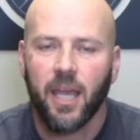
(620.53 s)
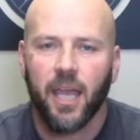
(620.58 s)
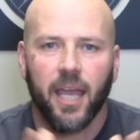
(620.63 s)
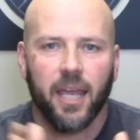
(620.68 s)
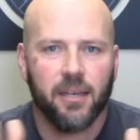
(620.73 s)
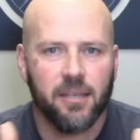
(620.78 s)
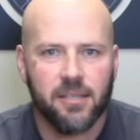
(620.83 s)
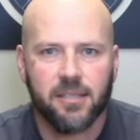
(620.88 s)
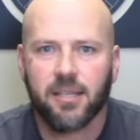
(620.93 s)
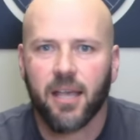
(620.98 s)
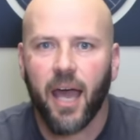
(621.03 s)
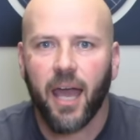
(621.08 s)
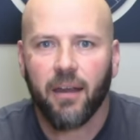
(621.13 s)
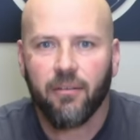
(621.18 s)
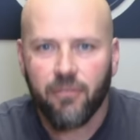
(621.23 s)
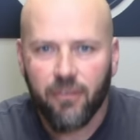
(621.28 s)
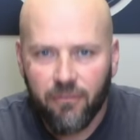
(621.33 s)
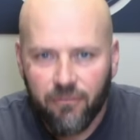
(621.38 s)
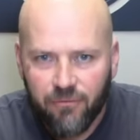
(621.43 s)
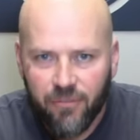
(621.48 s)
and decide
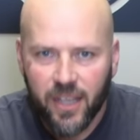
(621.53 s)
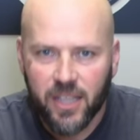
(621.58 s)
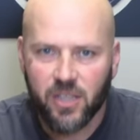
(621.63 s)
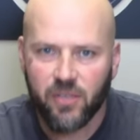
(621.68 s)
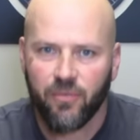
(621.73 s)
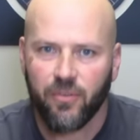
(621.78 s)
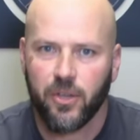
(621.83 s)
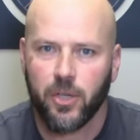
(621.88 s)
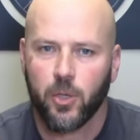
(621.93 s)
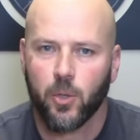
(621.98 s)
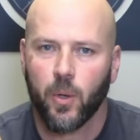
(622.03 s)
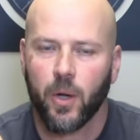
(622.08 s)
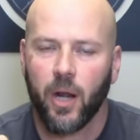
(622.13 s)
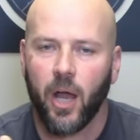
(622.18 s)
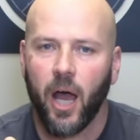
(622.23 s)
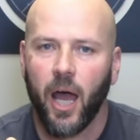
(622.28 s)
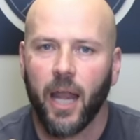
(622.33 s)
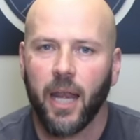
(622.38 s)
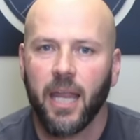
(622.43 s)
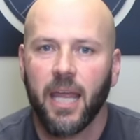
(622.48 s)
if it fits for you or
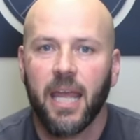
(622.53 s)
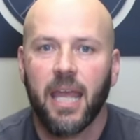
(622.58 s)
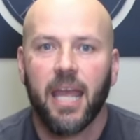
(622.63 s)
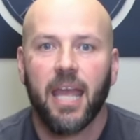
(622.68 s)
not.